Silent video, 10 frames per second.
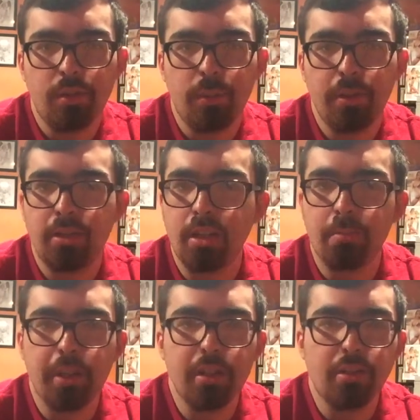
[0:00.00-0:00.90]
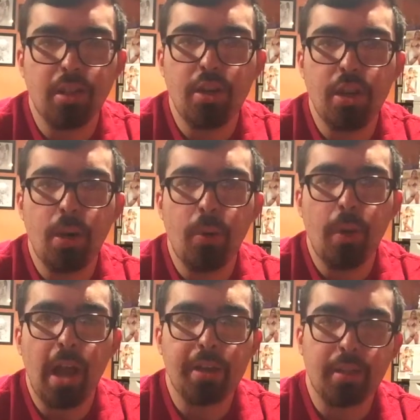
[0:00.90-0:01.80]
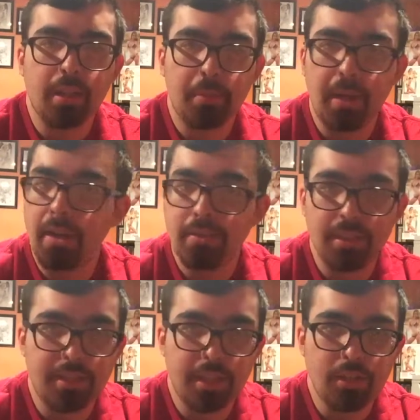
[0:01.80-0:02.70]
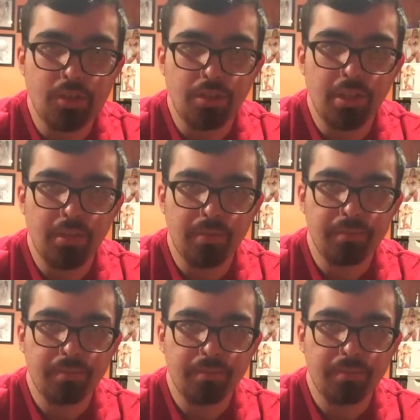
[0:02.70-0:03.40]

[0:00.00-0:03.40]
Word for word: or Doug Pederson know anything about this injury?